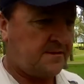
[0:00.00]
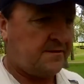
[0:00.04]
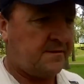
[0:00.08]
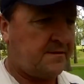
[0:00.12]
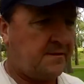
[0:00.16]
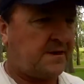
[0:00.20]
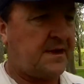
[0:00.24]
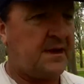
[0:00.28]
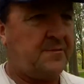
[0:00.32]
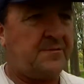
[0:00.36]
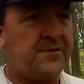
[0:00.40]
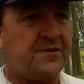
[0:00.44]

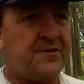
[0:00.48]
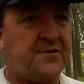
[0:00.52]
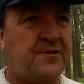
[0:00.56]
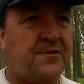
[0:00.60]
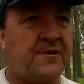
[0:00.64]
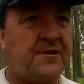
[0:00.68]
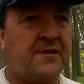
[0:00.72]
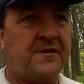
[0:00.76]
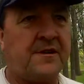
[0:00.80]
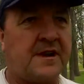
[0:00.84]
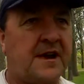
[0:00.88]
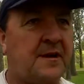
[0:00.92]
I come
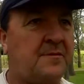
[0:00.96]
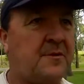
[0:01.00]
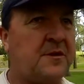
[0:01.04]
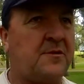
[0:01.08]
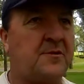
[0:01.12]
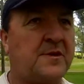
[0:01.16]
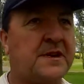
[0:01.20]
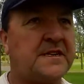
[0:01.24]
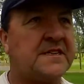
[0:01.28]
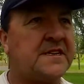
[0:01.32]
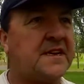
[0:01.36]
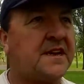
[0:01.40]
through here a couple
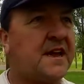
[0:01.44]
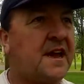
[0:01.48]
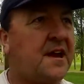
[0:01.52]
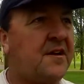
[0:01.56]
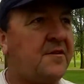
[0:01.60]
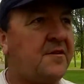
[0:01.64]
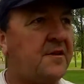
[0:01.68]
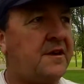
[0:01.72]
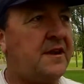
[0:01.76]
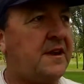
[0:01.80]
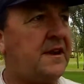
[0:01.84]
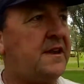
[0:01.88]
of weeks
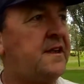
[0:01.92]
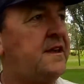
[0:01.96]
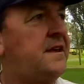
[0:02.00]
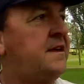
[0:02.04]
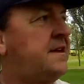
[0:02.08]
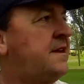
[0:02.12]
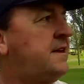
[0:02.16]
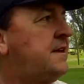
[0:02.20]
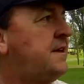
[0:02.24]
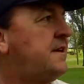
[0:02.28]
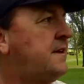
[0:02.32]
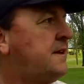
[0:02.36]
ago
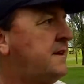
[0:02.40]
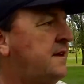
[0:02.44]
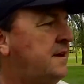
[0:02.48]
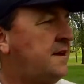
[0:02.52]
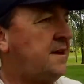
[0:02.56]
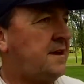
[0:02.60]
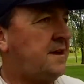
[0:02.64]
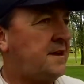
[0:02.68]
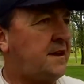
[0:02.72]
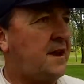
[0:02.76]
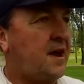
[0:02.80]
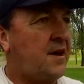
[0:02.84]

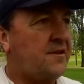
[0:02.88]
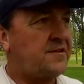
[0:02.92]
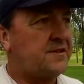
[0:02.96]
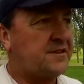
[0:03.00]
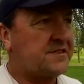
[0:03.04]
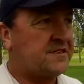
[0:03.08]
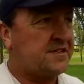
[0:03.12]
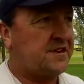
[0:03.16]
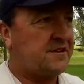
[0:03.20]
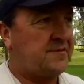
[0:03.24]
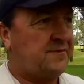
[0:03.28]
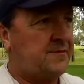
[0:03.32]
and
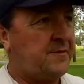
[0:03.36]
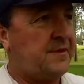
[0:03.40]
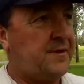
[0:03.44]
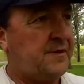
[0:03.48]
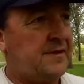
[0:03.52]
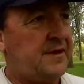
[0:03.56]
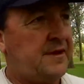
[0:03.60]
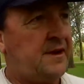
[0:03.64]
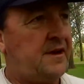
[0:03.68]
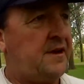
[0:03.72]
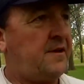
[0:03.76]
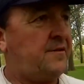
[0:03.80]
noticed them,
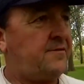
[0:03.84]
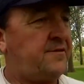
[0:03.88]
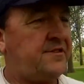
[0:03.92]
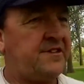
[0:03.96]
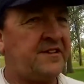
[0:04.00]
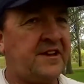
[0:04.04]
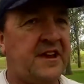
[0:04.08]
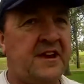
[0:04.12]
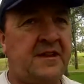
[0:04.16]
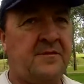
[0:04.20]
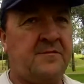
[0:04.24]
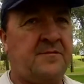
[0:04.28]
and I've
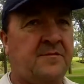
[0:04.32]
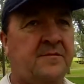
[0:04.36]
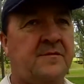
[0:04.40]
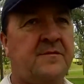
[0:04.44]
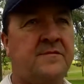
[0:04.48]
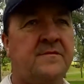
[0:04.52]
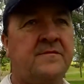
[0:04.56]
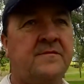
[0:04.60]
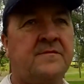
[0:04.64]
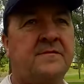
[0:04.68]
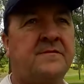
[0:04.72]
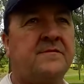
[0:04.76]
seen them
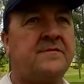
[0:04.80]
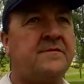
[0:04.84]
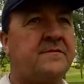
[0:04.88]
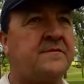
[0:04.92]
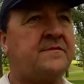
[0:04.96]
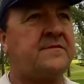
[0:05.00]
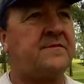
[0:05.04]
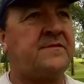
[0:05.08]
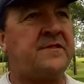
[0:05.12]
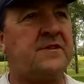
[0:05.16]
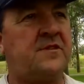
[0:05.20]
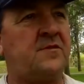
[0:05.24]

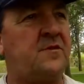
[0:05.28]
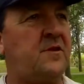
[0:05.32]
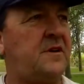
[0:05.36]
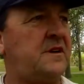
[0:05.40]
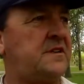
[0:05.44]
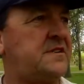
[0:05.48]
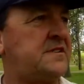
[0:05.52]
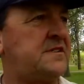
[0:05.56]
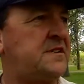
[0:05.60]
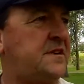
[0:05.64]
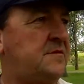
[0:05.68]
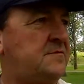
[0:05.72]
for
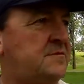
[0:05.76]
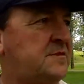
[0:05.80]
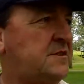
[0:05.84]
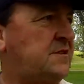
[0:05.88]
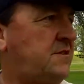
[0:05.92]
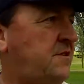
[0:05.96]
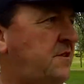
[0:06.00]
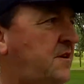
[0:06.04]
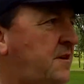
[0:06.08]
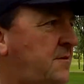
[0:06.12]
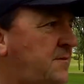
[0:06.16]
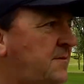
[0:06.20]
quite some
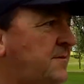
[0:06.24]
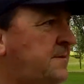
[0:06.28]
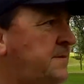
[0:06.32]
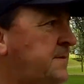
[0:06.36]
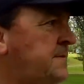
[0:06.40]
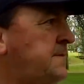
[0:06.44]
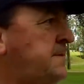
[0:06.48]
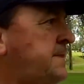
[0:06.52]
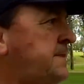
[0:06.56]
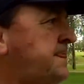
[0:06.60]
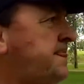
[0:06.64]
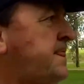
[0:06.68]
time,
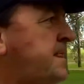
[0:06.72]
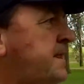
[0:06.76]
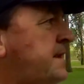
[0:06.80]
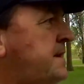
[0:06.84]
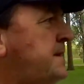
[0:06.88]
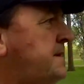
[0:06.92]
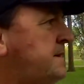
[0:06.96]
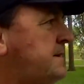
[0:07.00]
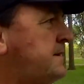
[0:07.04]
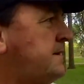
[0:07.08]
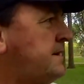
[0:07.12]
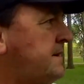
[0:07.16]

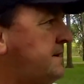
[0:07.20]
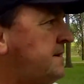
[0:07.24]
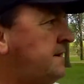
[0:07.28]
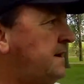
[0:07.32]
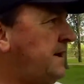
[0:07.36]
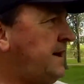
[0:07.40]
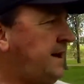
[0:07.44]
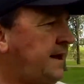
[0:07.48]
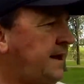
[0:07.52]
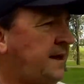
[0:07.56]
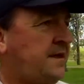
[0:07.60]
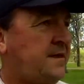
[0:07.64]

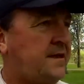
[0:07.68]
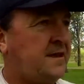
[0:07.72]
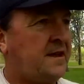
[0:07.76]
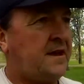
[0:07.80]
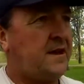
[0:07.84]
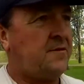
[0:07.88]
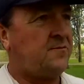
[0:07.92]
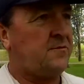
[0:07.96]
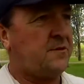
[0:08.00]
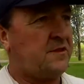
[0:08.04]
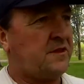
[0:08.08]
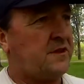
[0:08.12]

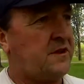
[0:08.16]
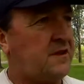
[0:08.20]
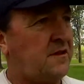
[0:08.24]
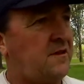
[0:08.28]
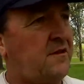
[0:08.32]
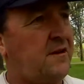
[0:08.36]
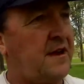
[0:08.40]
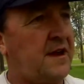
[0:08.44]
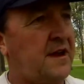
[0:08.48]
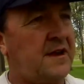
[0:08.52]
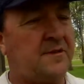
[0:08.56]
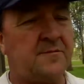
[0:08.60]
and with the
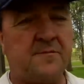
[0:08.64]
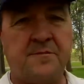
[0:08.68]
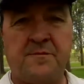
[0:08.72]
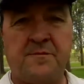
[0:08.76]
light